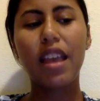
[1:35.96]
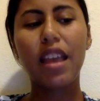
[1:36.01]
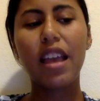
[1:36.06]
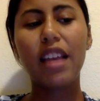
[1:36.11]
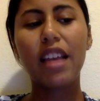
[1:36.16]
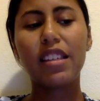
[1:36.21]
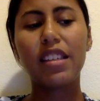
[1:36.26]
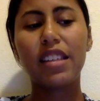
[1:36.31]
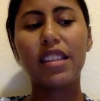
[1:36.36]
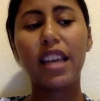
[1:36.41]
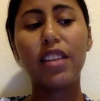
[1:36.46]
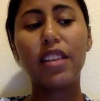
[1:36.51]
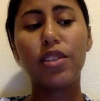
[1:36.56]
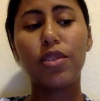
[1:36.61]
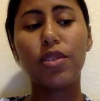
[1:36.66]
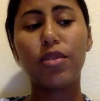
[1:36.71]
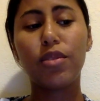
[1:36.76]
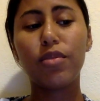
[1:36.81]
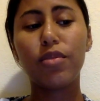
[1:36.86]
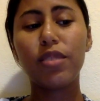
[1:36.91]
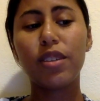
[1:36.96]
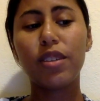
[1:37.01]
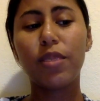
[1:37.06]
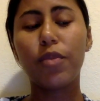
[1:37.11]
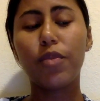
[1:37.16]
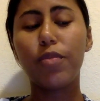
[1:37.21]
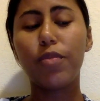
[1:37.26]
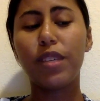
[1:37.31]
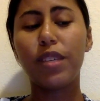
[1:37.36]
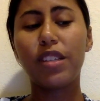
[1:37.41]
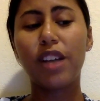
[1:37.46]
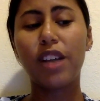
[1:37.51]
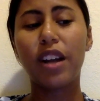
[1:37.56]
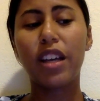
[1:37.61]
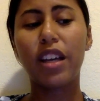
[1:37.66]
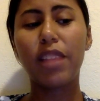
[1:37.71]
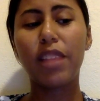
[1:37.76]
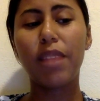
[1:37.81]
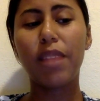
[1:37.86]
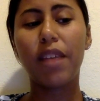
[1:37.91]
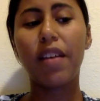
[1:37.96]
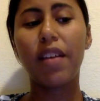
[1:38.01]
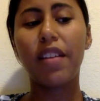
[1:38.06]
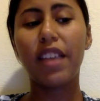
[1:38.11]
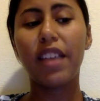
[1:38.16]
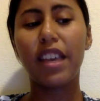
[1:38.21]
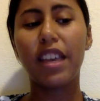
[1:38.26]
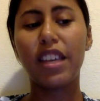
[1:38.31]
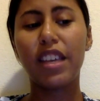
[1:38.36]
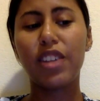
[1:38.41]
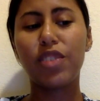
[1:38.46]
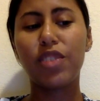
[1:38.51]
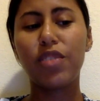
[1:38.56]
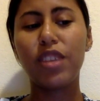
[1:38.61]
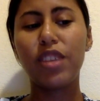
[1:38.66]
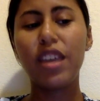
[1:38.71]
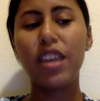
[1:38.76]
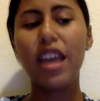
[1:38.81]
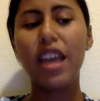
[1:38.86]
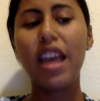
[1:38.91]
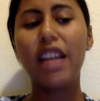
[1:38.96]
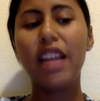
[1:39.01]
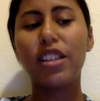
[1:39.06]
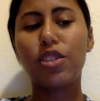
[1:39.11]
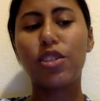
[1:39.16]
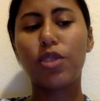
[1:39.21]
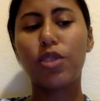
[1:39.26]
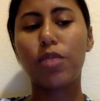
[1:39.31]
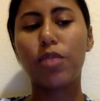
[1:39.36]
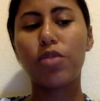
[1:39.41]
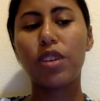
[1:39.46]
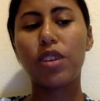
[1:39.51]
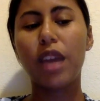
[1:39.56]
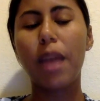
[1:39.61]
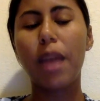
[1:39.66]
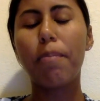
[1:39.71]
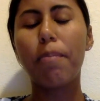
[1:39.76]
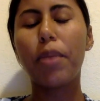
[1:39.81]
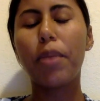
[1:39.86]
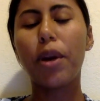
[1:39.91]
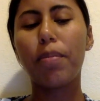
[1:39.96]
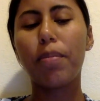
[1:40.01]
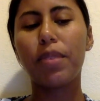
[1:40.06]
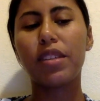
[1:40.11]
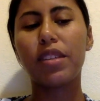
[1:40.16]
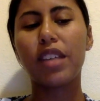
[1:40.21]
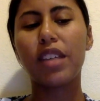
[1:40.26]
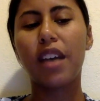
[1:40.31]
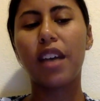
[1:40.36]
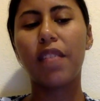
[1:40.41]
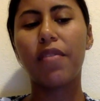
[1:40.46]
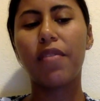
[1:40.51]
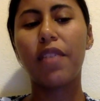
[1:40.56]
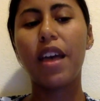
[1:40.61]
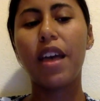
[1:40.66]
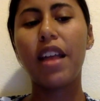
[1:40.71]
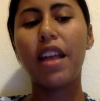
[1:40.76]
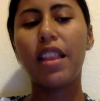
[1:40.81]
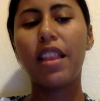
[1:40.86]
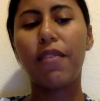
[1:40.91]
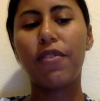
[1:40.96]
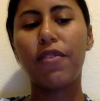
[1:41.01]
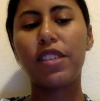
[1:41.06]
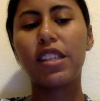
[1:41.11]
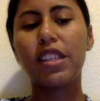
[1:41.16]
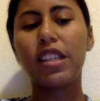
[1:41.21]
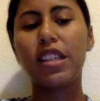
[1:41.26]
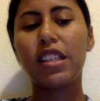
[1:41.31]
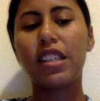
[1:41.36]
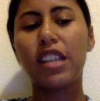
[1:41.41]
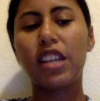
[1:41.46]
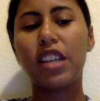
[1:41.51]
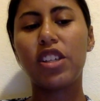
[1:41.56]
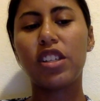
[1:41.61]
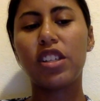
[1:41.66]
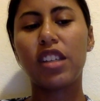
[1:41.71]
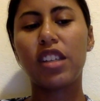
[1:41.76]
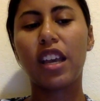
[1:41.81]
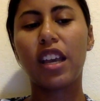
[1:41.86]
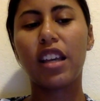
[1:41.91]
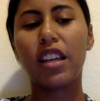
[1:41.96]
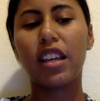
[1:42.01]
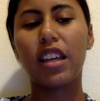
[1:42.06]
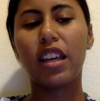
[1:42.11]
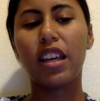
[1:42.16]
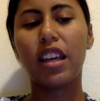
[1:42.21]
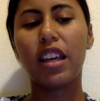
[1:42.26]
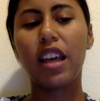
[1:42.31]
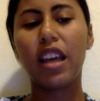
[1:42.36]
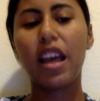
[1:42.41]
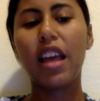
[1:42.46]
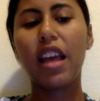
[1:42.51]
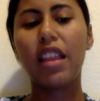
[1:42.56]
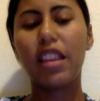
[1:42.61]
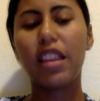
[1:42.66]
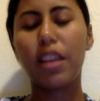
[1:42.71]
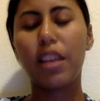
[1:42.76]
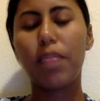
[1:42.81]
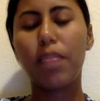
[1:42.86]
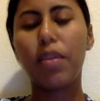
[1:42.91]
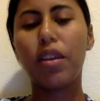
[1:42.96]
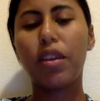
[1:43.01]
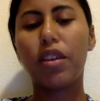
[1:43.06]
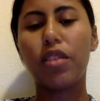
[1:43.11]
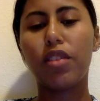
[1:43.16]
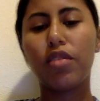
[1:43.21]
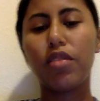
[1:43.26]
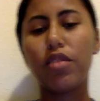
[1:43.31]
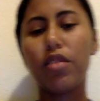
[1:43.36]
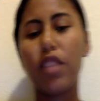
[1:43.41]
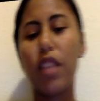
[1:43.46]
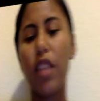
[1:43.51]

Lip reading: Stay tuned. We'll be talking about the history, description, and purpose of the facilitation technique, therapeutic use of